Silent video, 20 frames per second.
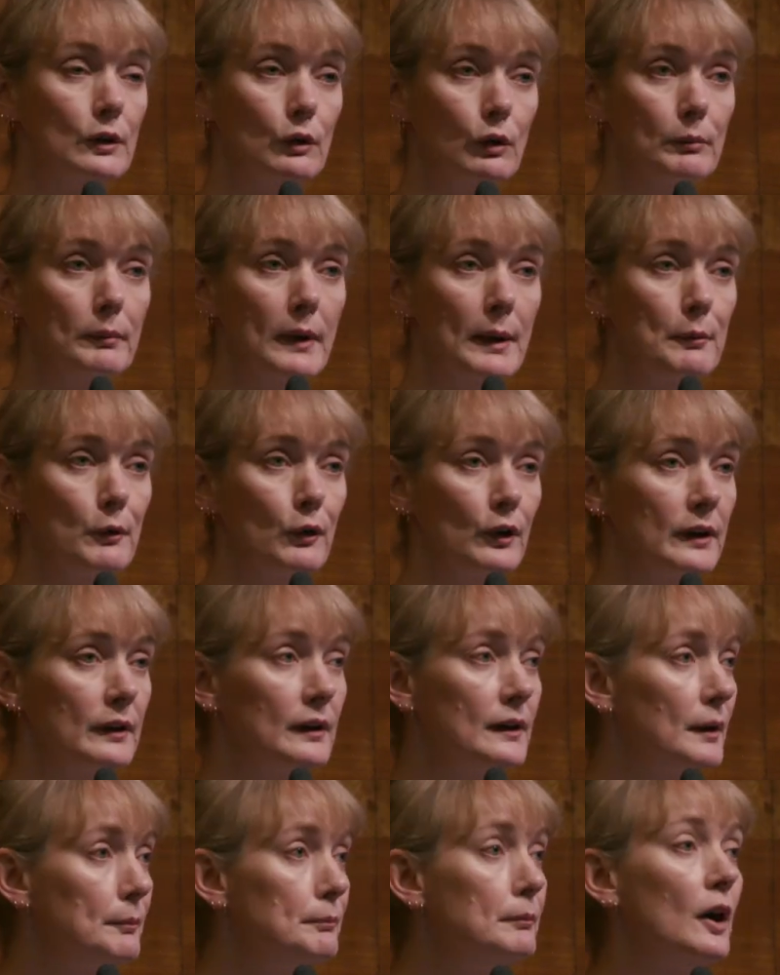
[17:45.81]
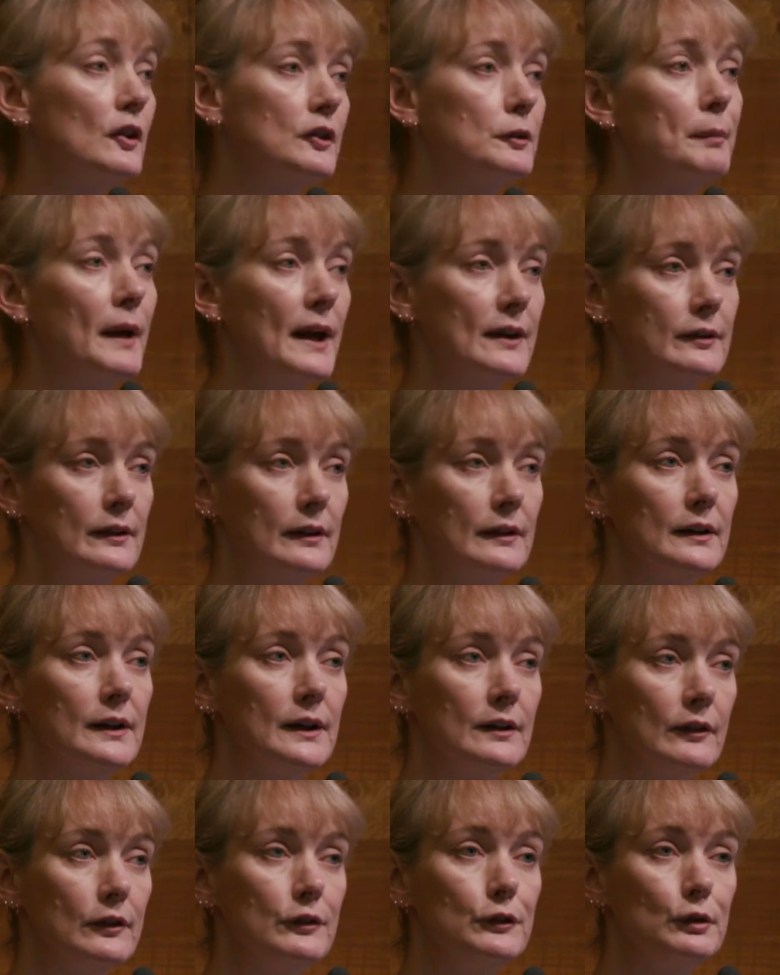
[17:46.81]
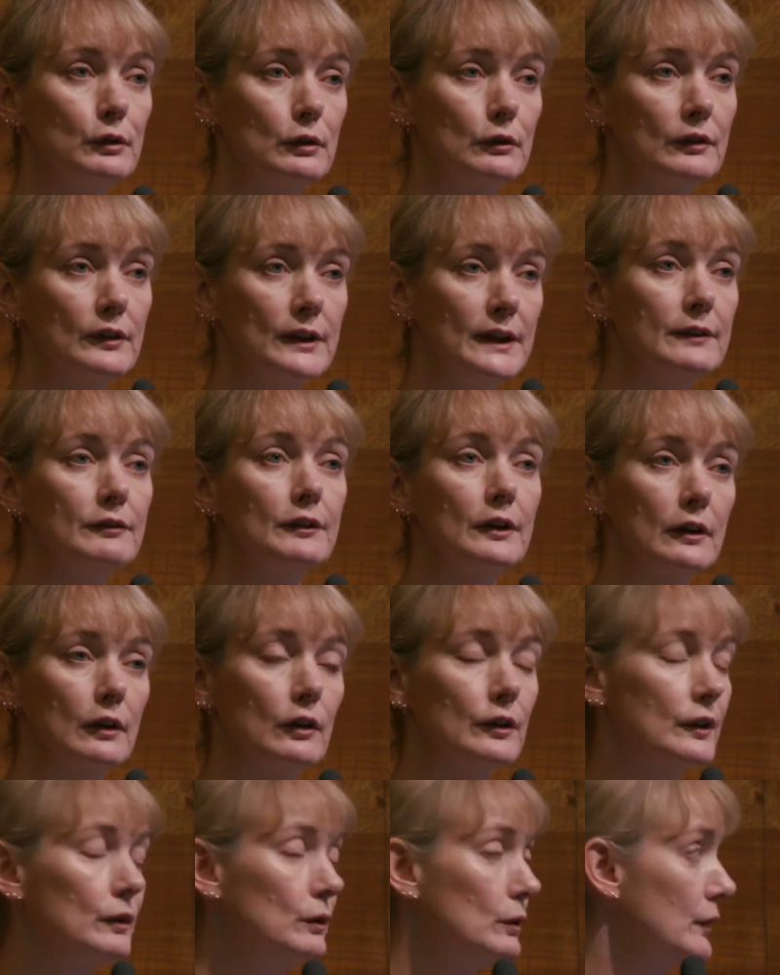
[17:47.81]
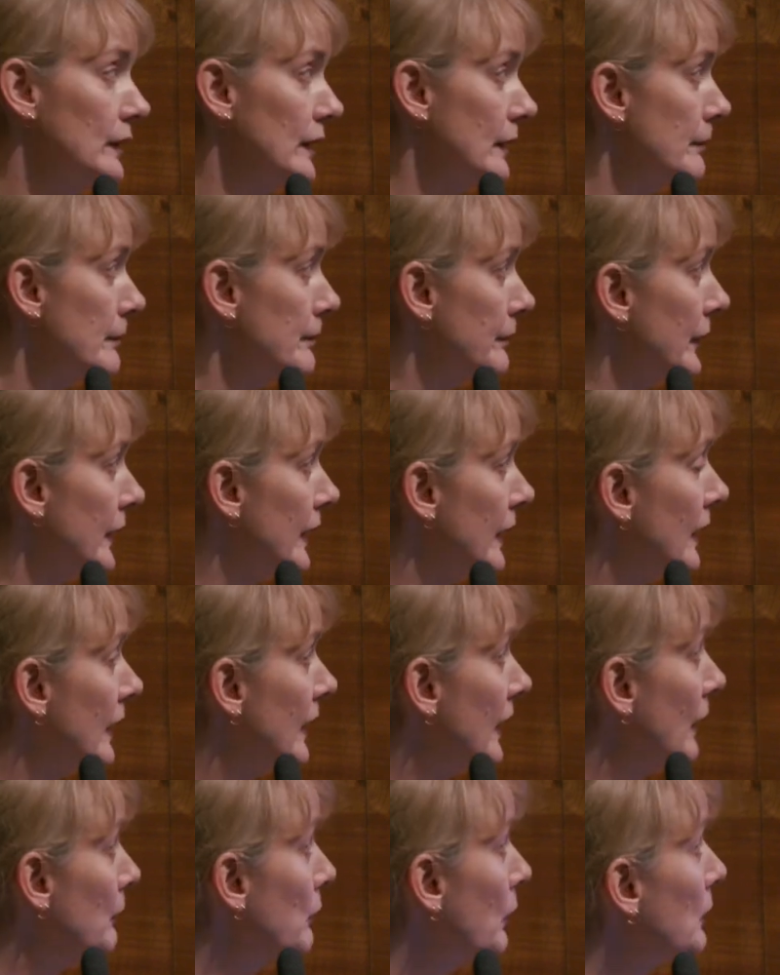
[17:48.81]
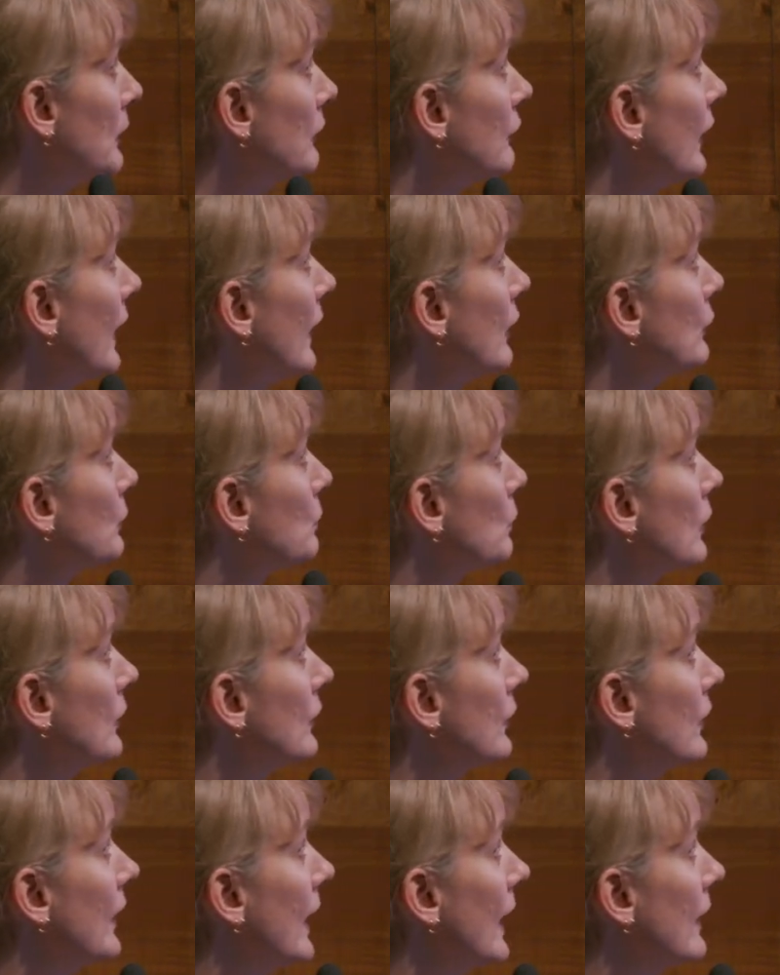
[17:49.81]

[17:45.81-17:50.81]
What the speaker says: or memory, much better than children even a lot older? And what we found was